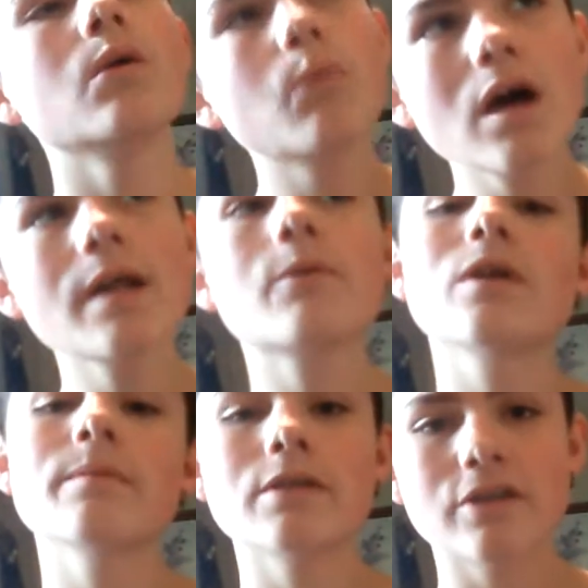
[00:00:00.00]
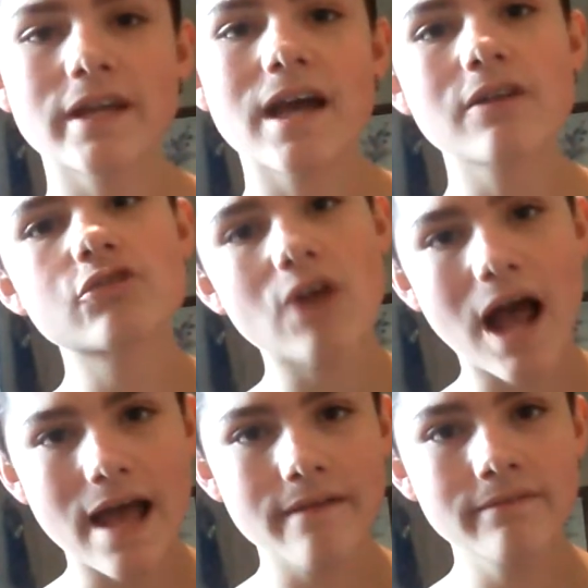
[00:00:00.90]
One, I'm going to be learning how to
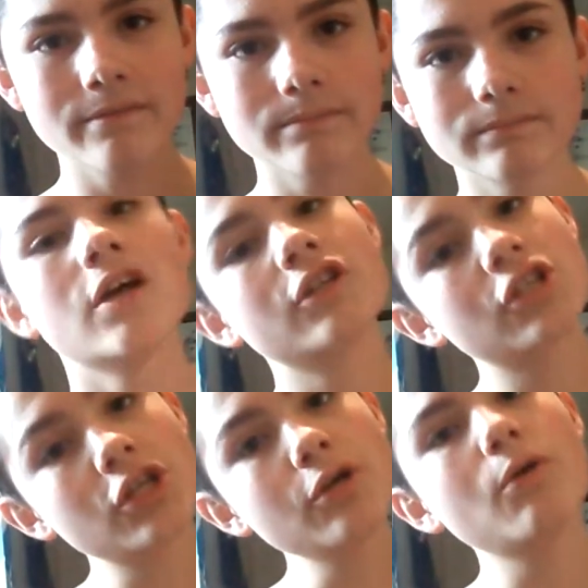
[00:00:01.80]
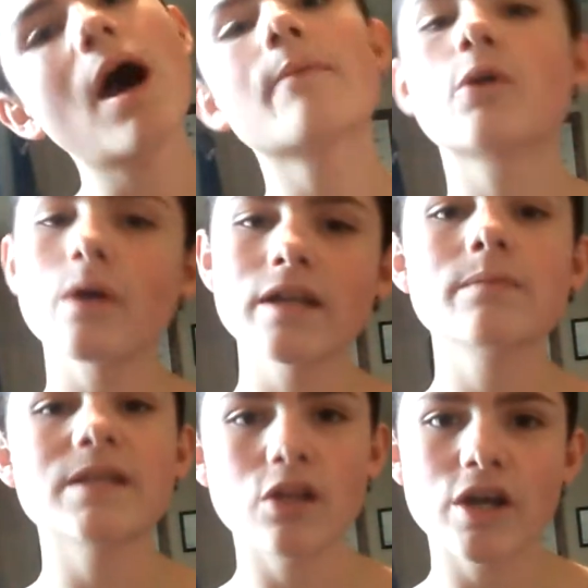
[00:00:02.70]
drive. Two, I'm going
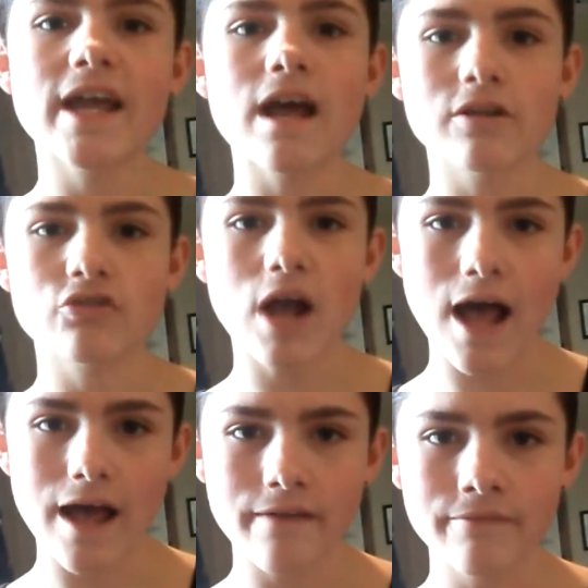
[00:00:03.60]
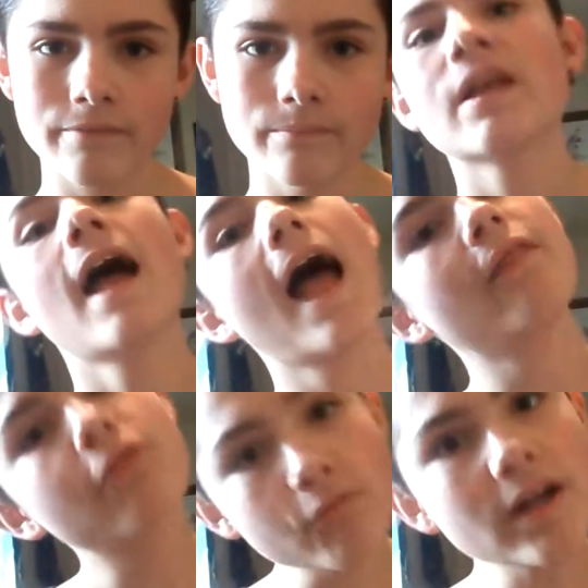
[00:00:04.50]
to be learning how to drive.
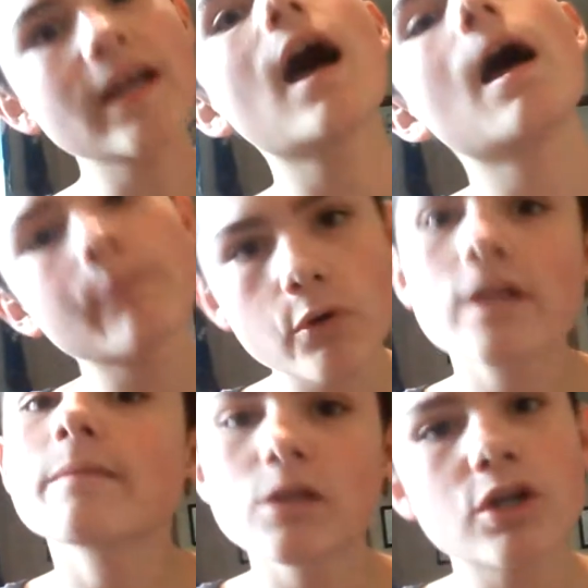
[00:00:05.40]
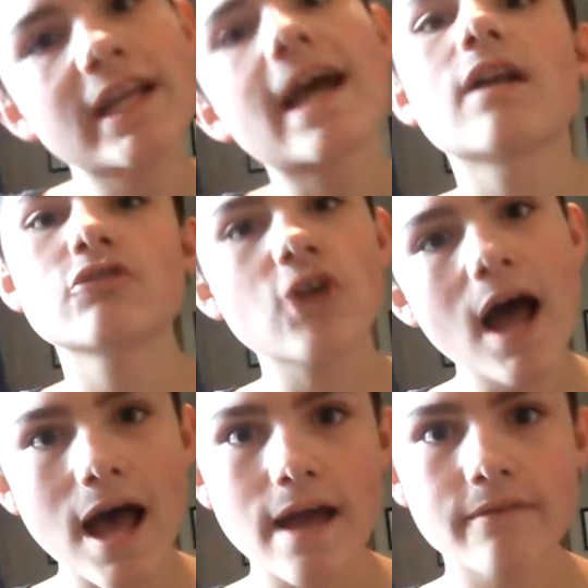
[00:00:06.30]
And three, I'm going to be learning how to
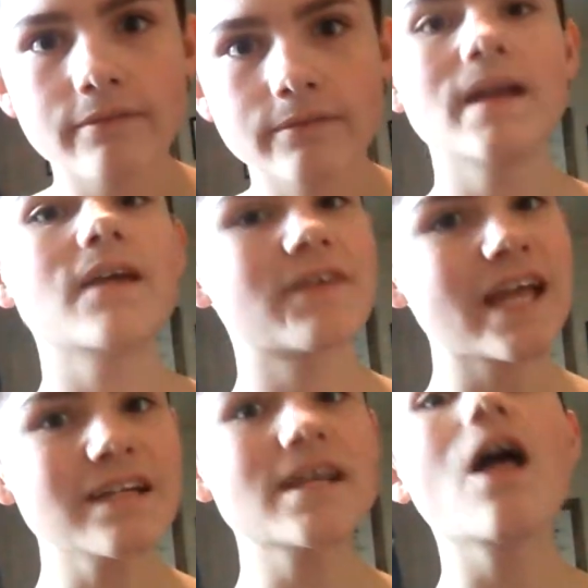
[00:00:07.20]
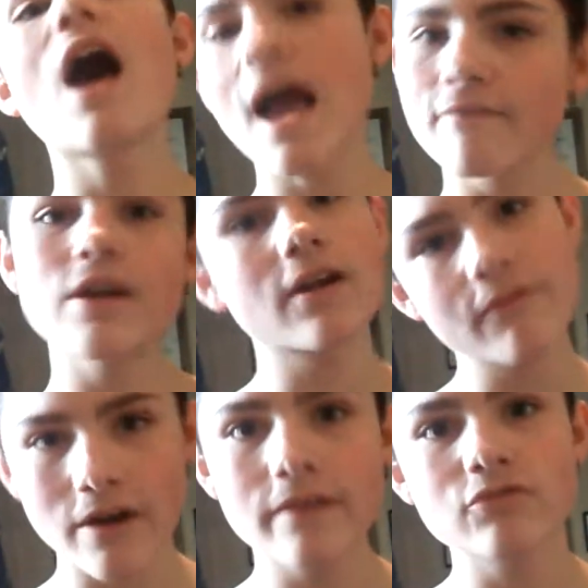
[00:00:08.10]
drive. If you can't tell, I'm very
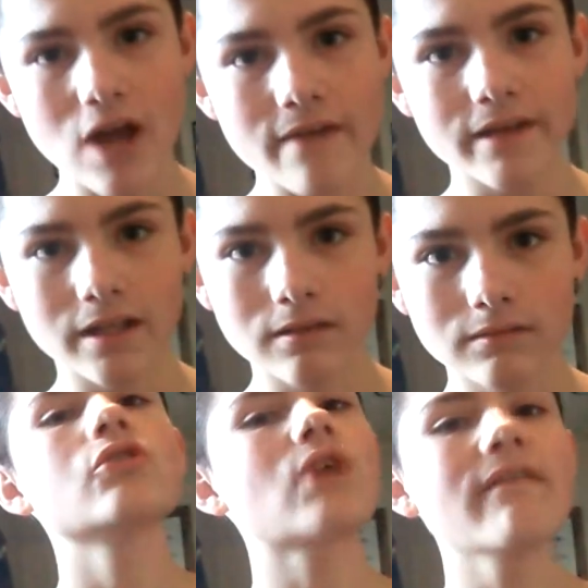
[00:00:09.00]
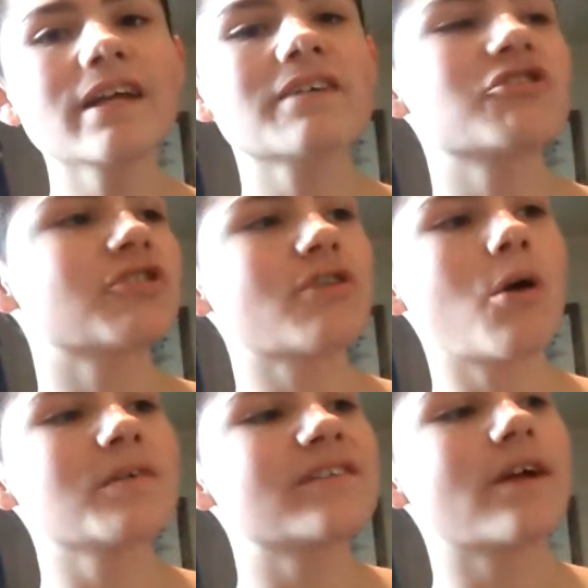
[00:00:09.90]
afraid of driving. Driving has just
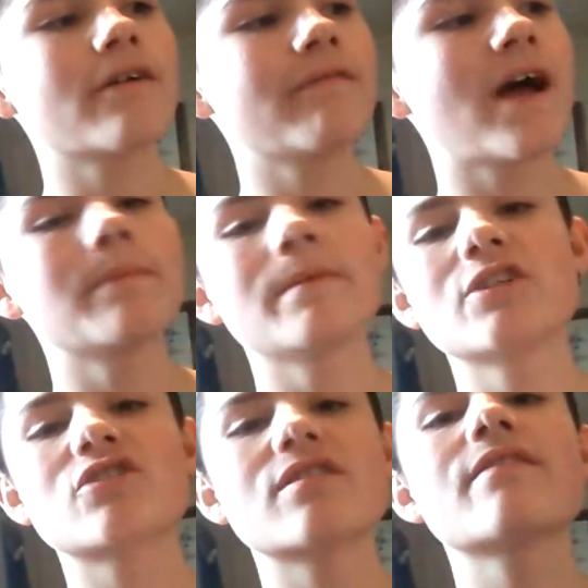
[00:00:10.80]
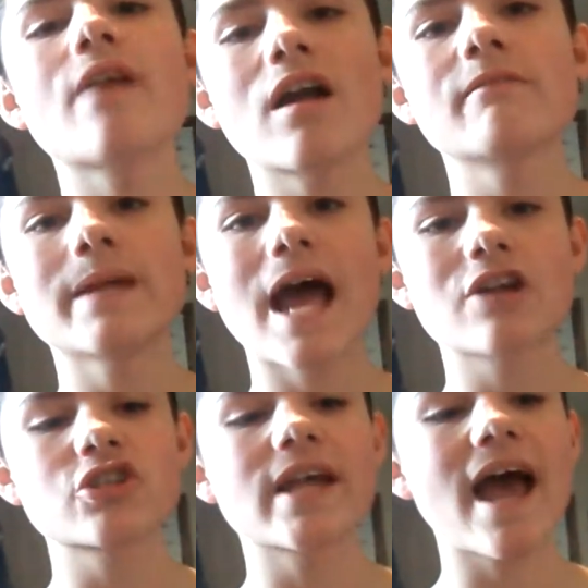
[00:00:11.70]
always terrified me. Just the thought of me
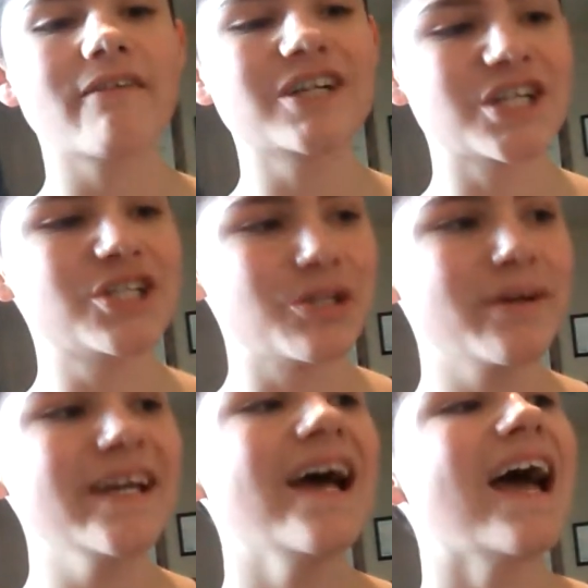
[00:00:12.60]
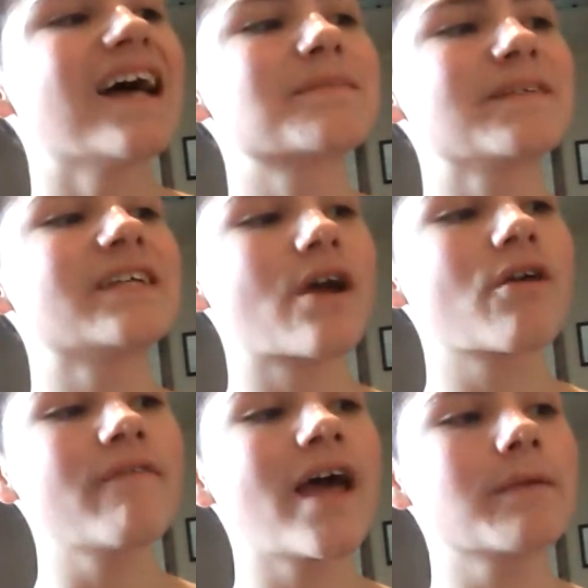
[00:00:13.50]
actually having to do it has been
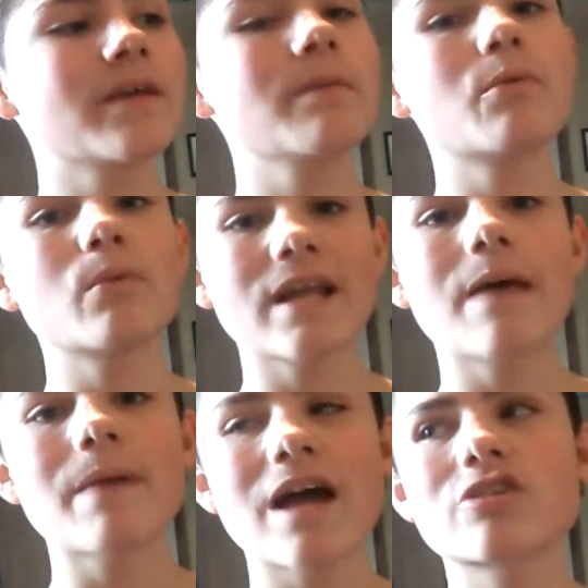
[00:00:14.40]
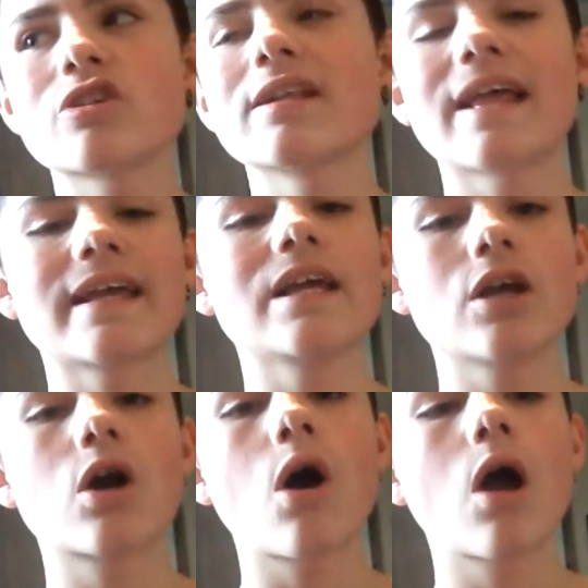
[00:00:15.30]
terrifying me. But when I'm actually like
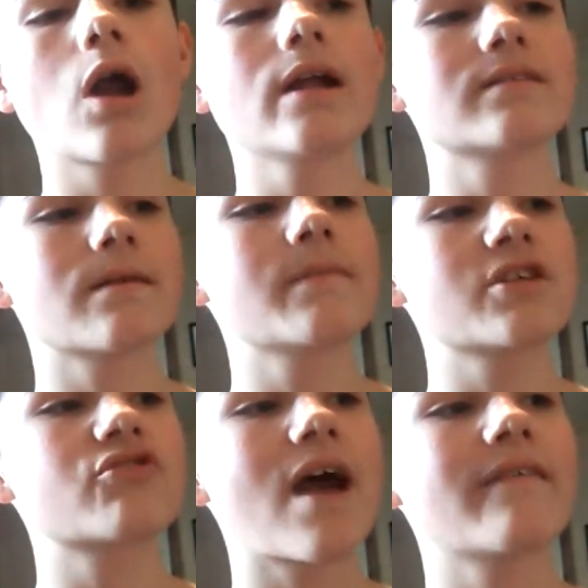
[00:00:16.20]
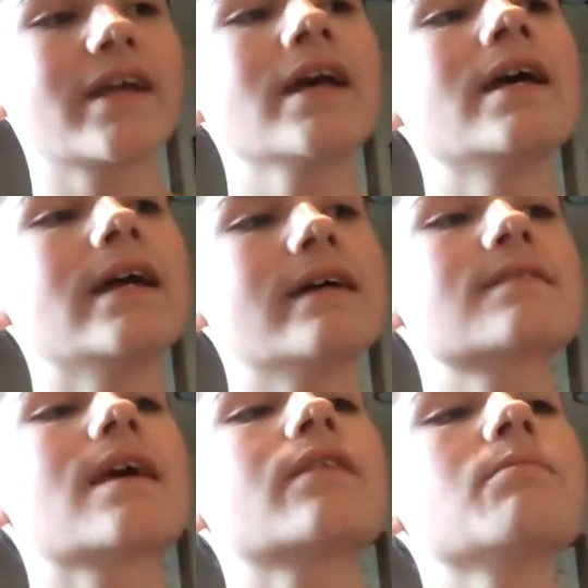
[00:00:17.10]
in a car and somebody's driving,
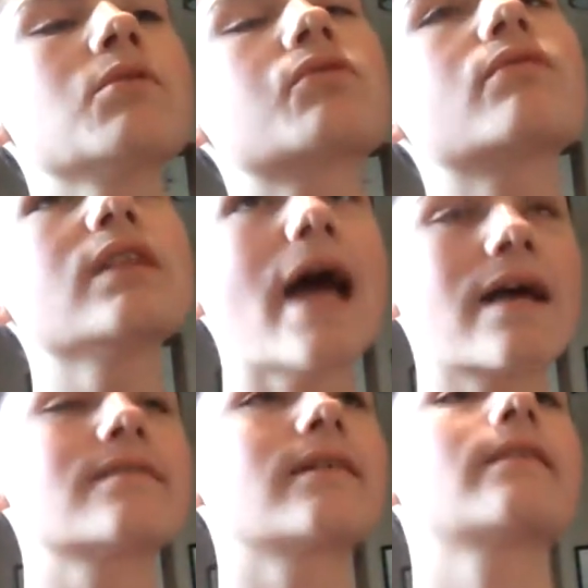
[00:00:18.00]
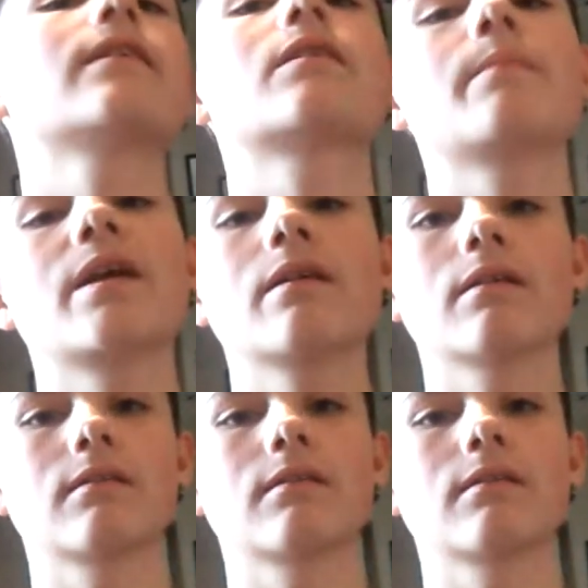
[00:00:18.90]
it's like the most relaxing thing to me.